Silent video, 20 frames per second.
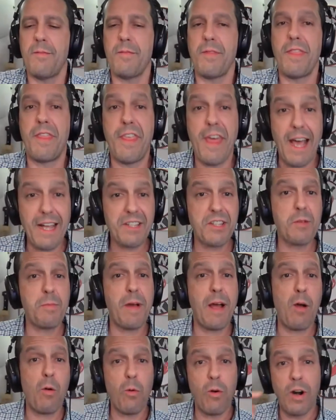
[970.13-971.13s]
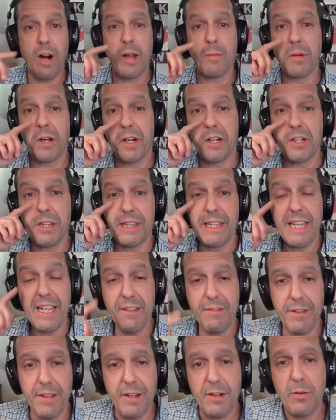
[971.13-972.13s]
That's about where I'm going to
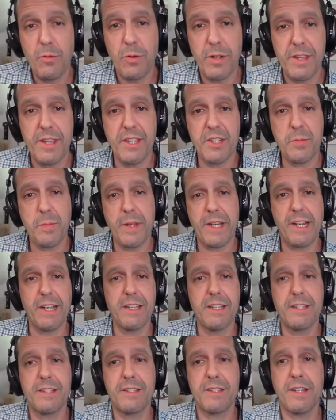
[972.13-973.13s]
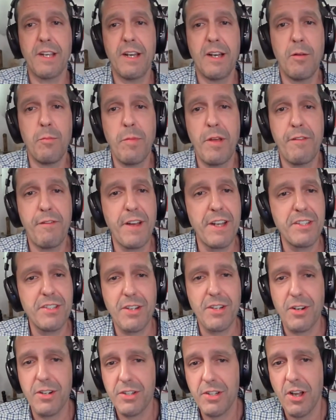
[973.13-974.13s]
leave it with this because um, if I
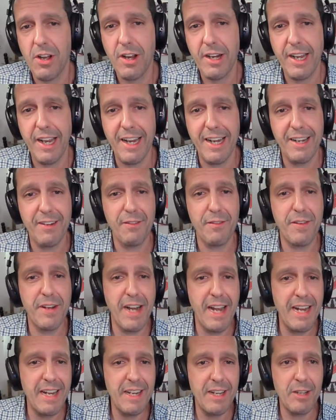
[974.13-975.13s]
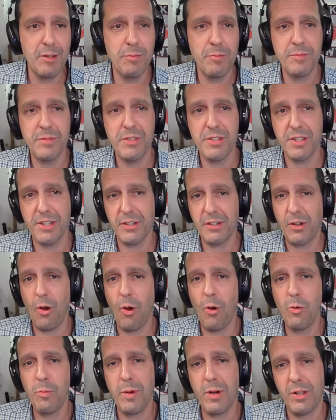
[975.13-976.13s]
start talking vanadiums and
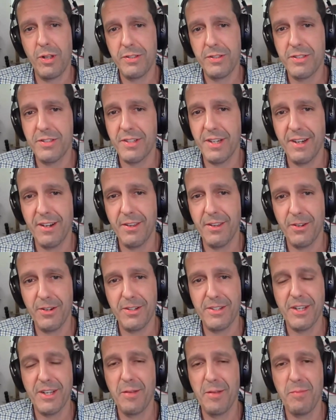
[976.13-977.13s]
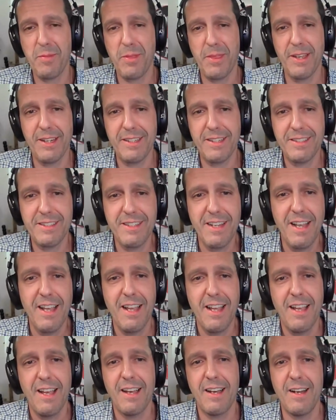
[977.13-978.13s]
cobalts and other type things,
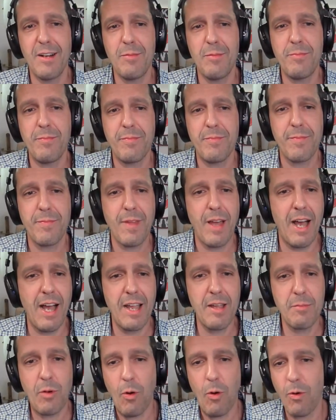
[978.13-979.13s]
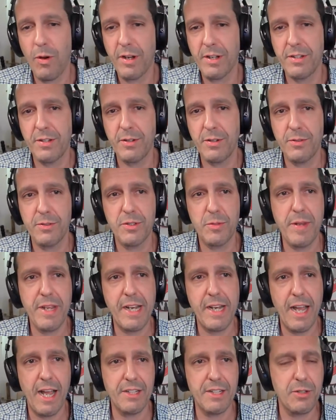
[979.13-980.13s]
um, I am going to
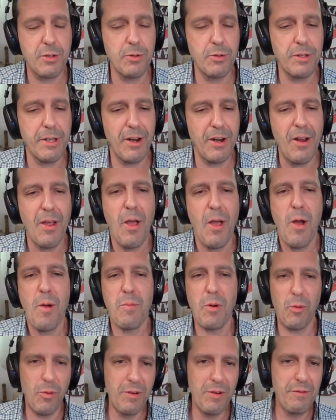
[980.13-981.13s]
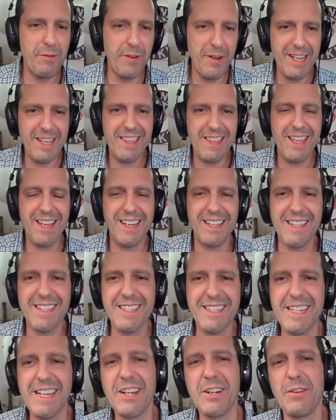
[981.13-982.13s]
speak out of school here. But one funny thing in
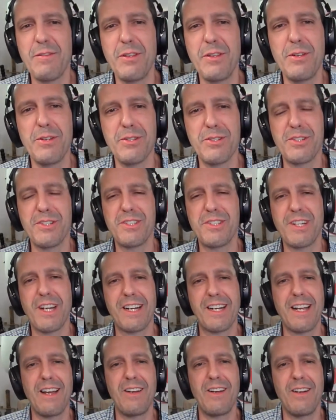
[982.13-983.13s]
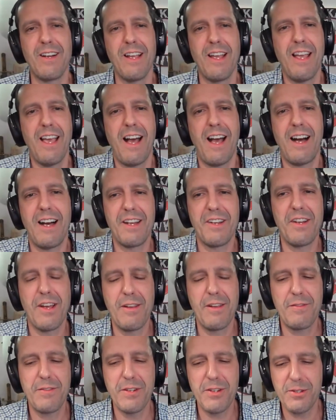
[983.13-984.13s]
this interview you should check out on
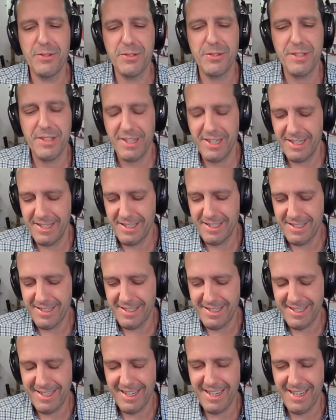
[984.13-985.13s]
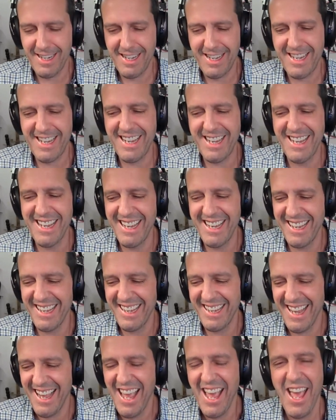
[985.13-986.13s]
Knife News is
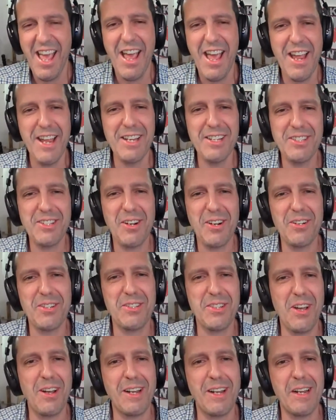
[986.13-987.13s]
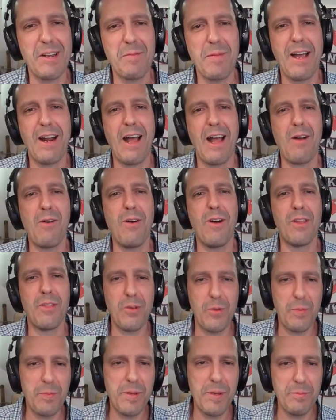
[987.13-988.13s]
he, he starts talking about how
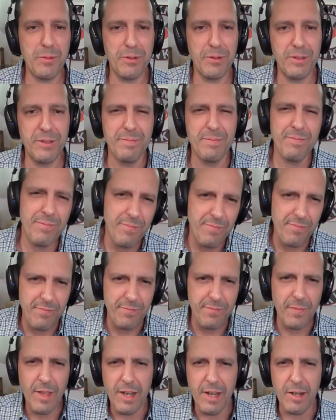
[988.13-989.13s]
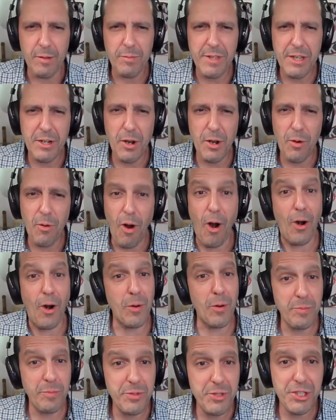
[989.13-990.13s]
other people um, you know,
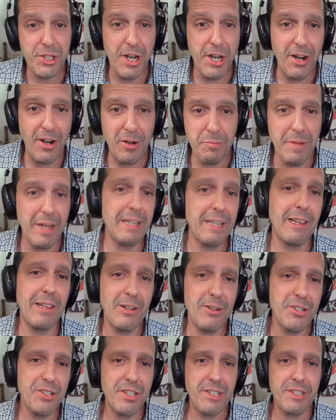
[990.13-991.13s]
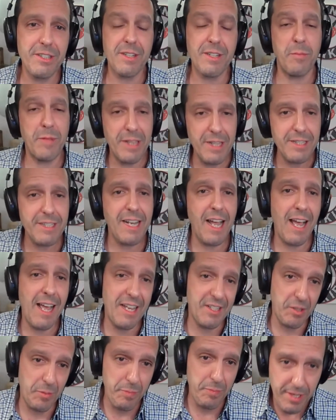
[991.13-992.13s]
armchair metallurgist. I mean, this guy
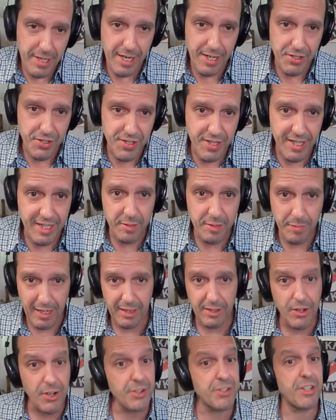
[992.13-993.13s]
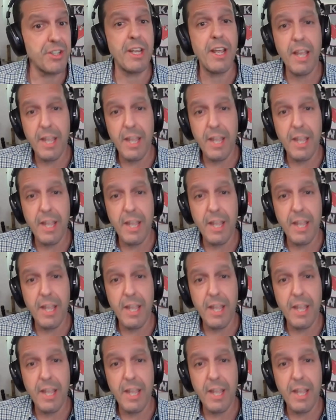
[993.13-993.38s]
has a PhD in metallurgy.